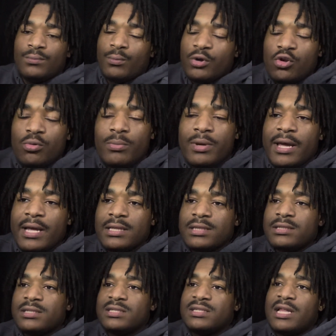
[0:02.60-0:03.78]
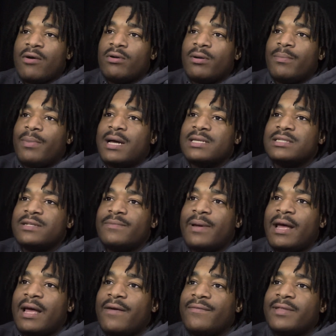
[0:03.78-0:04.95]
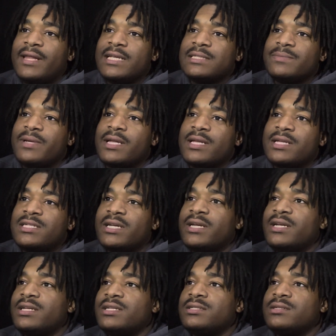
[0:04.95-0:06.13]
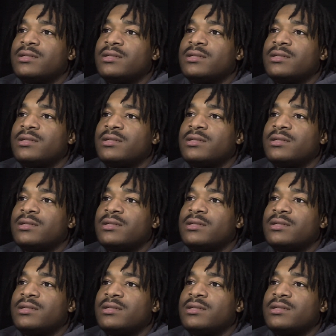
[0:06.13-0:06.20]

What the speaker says: you begin to stay on a positive path, things begin to change.